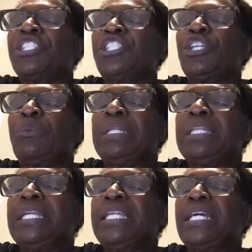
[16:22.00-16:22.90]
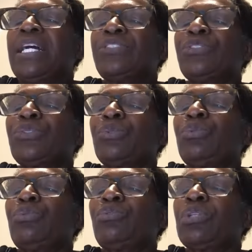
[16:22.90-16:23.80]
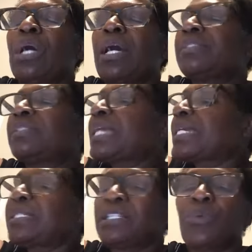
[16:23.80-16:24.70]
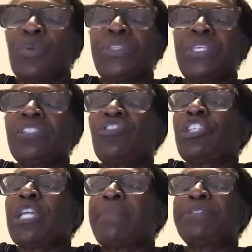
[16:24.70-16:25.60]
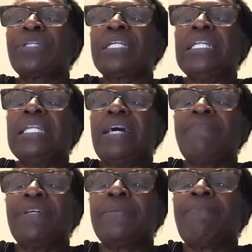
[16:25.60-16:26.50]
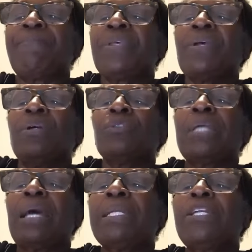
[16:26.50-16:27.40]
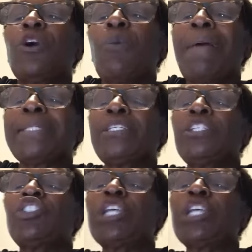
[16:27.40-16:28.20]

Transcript: She'll be leading us through uh, Second Corinthians chapter 11. So now I'm going to go back to the